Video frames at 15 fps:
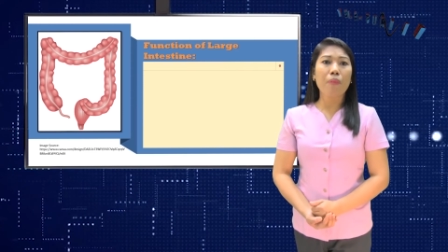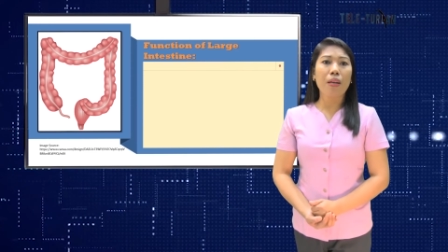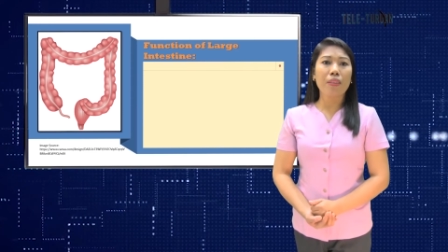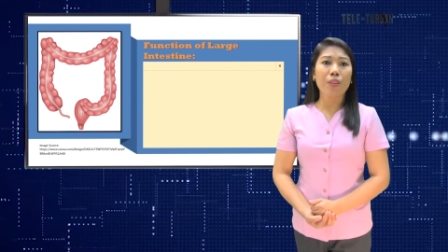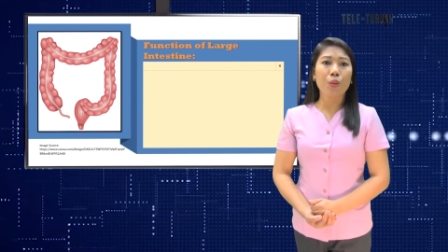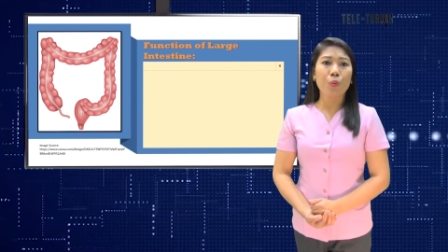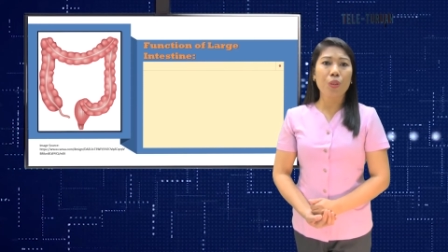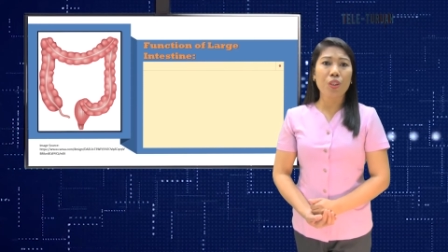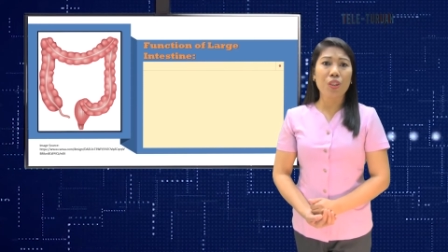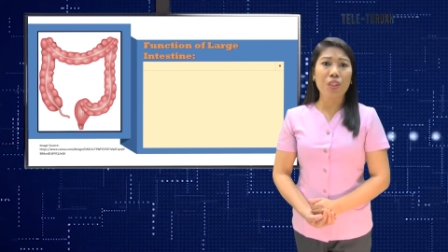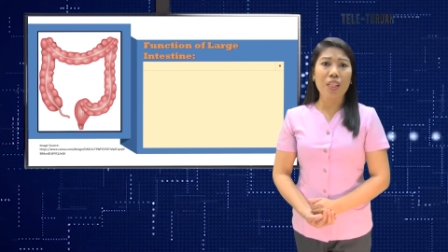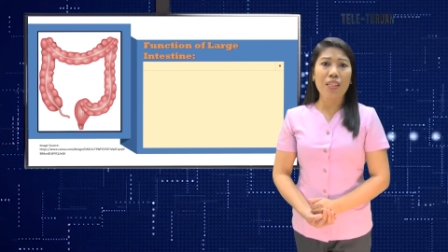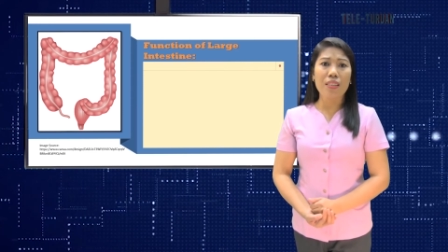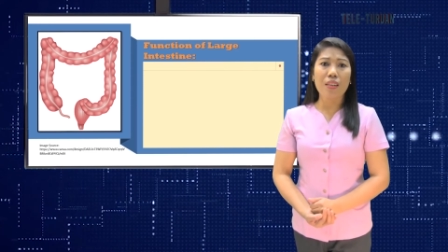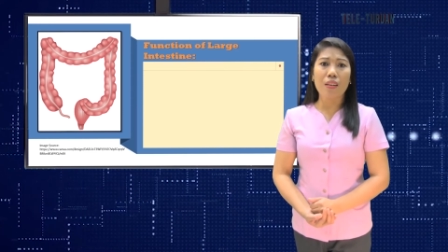matter which
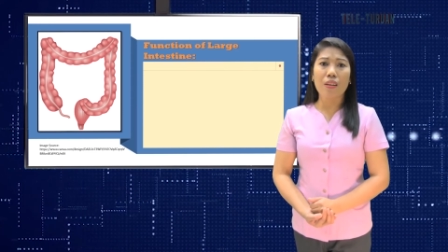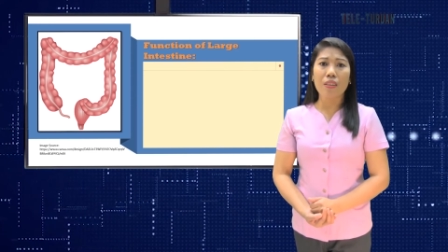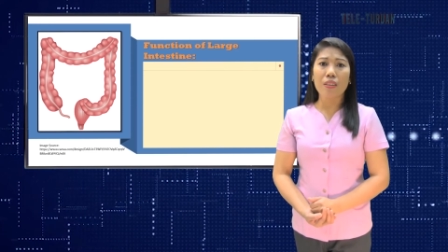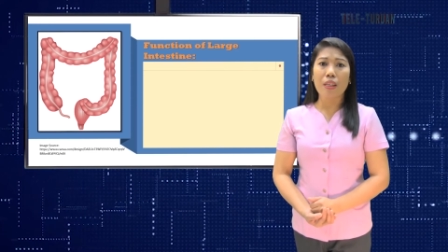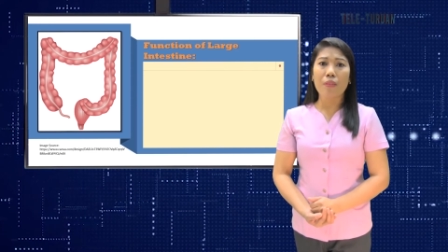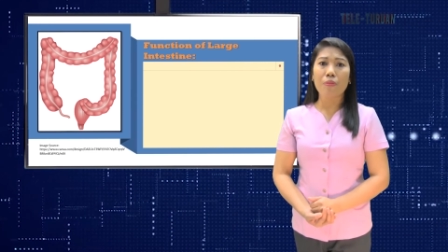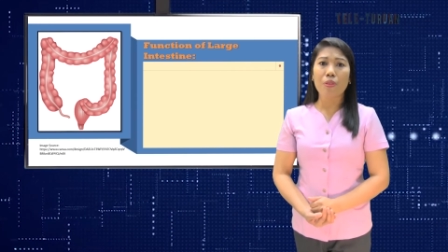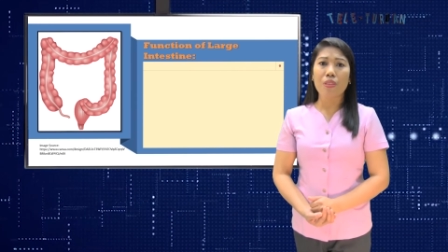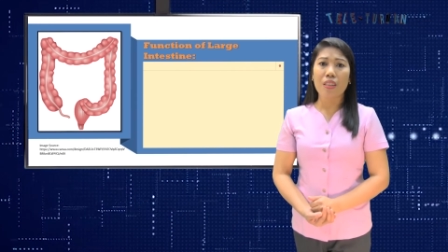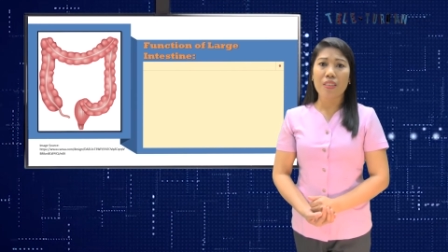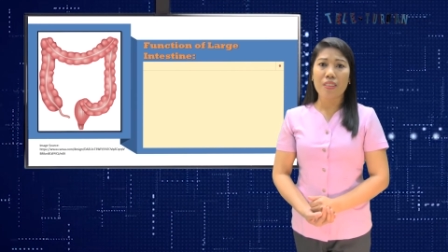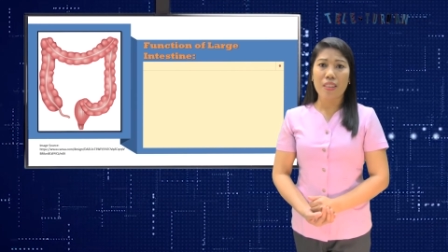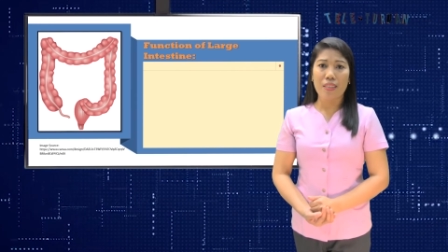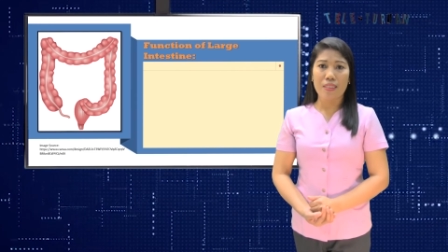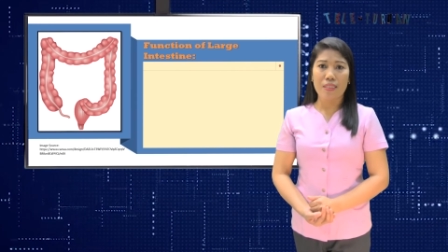takes a long time to
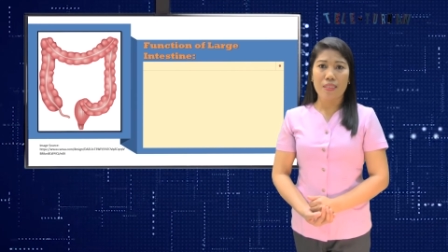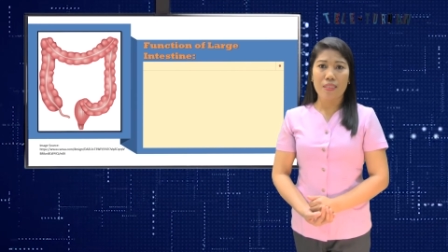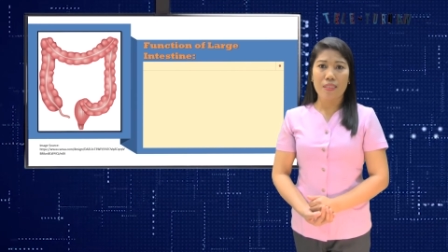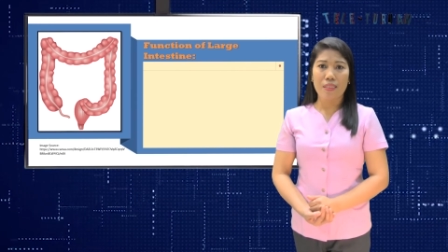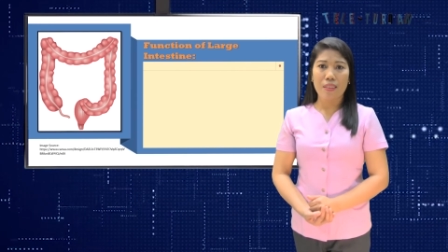digest.